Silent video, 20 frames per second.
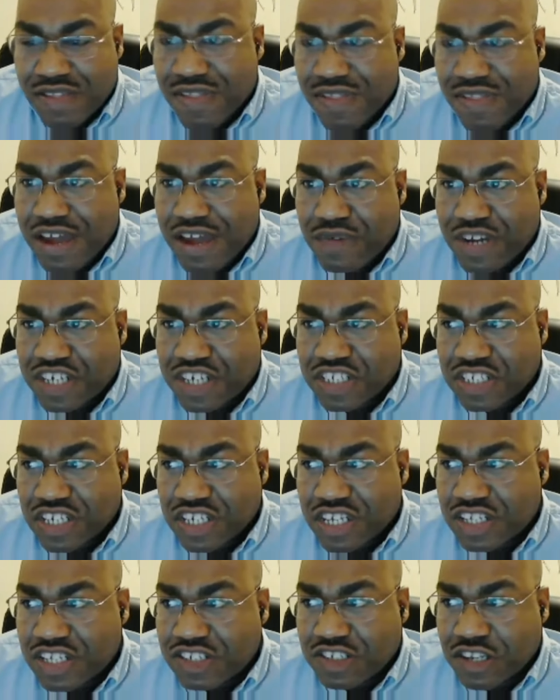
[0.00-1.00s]
That race
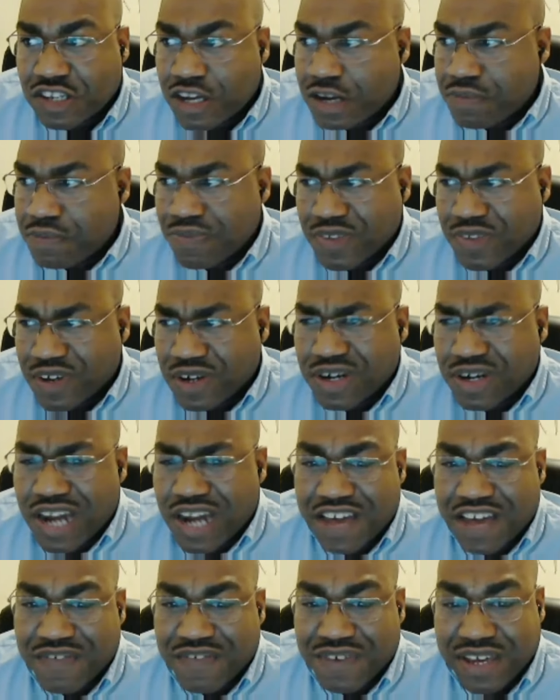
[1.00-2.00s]
is um,
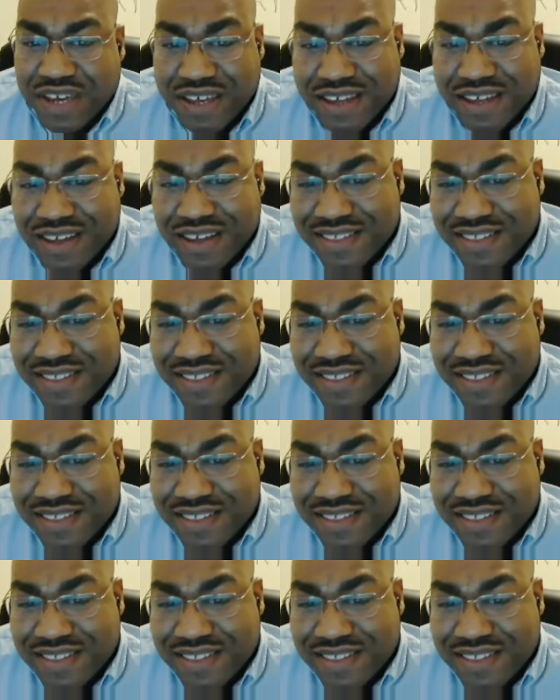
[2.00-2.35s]
conniving.